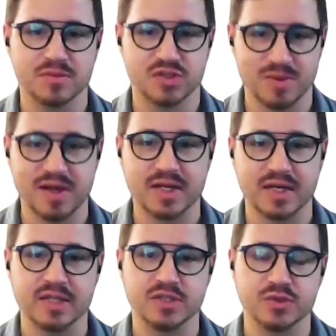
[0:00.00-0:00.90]

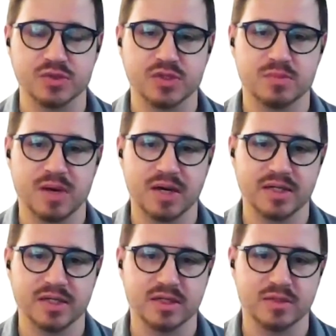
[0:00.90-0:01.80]
dramatically induced by
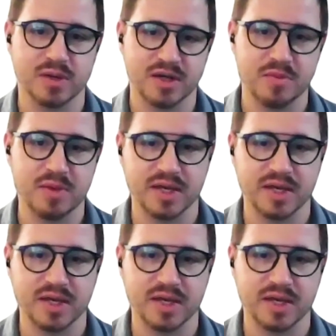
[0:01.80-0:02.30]
the pandemic.